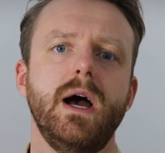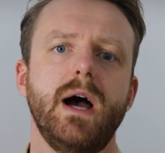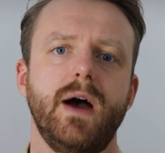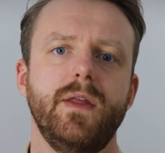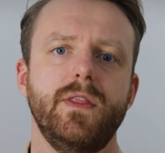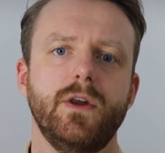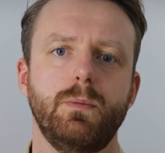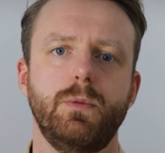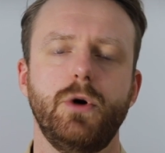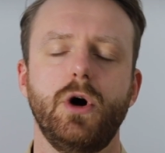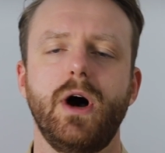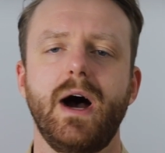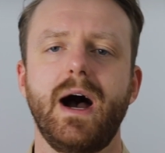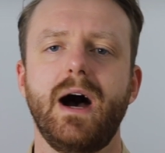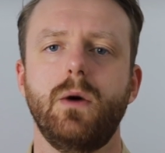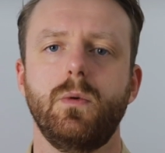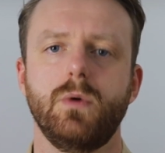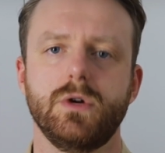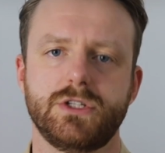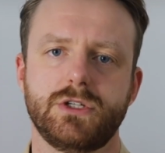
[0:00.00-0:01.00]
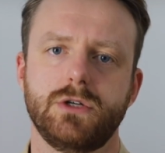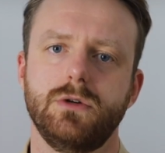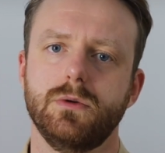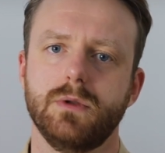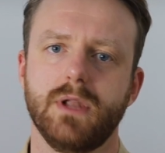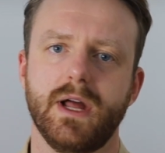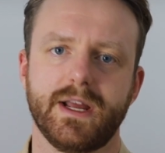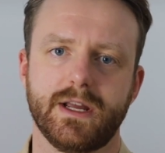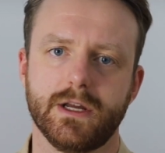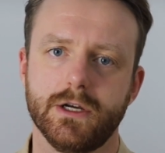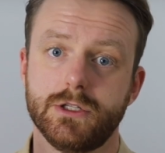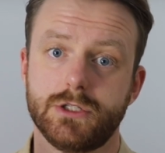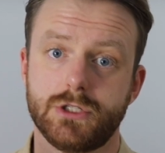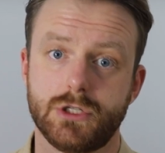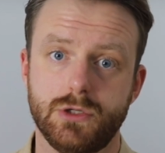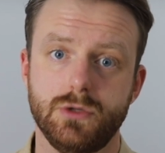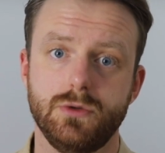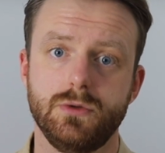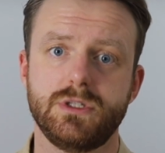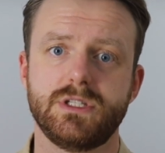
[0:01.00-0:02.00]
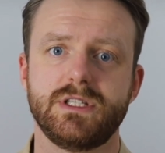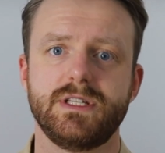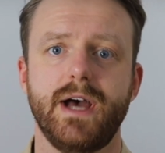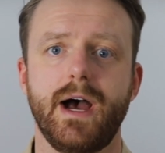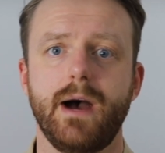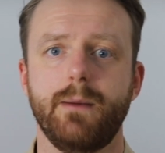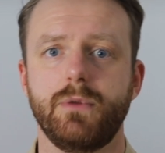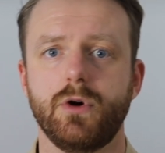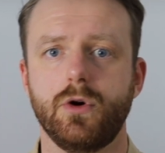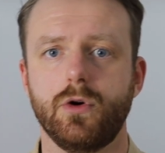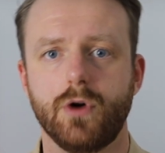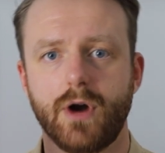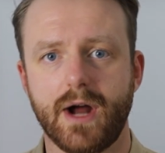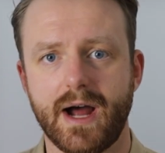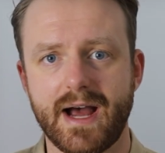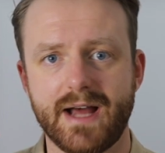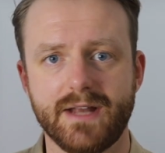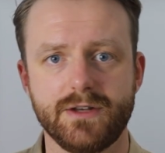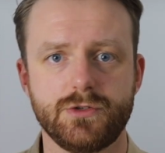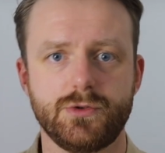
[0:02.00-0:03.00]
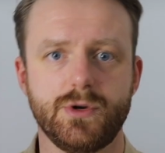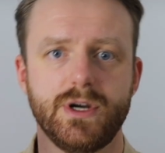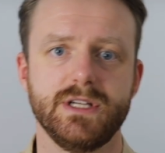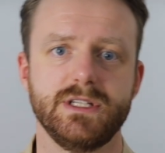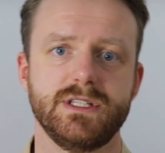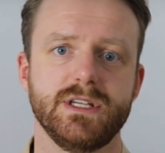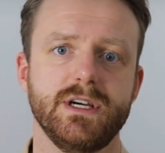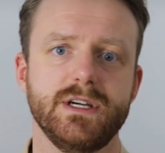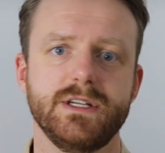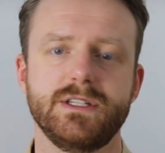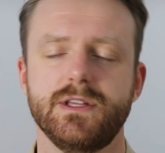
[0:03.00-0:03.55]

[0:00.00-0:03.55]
and they'll put out what's called a 2-step or a hand raiser.